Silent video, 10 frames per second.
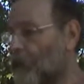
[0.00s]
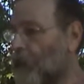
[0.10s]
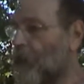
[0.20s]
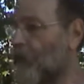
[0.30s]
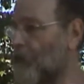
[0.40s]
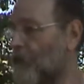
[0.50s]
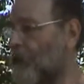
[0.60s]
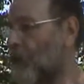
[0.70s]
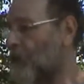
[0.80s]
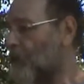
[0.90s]
you could
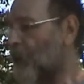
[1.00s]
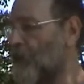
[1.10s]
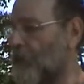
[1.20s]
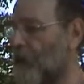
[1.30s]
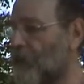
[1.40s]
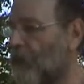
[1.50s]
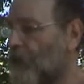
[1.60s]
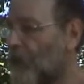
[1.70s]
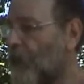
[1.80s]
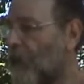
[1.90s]
stretch that
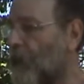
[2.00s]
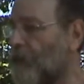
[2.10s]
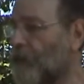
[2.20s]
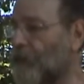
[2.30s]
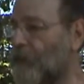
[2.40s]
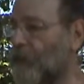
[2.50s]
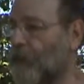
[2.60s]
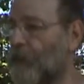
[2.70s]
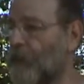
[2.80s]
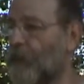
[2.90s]
stuff out
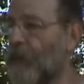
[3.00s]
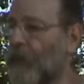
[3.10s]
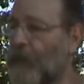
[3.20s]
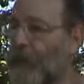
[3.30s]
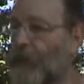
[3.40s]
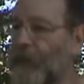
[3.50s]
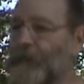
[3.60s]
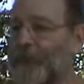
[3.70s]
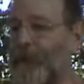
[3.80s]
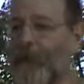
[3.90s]

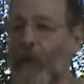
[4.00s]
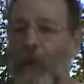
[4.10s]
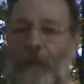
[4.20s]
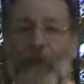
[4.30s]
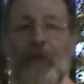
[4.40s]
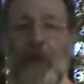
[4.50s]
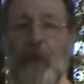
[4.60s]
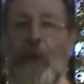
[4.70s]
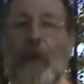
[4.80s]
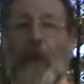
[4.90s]
and go to
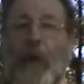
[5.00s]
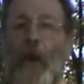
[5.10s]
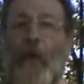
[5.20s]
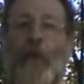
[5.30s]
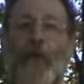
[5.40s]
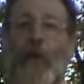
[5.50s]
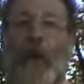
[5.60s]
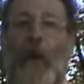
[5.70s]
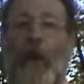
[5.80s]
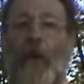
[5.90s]
1,500 calories a
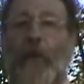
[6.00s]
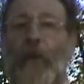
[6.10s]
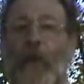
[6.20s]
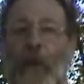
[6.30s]
day, and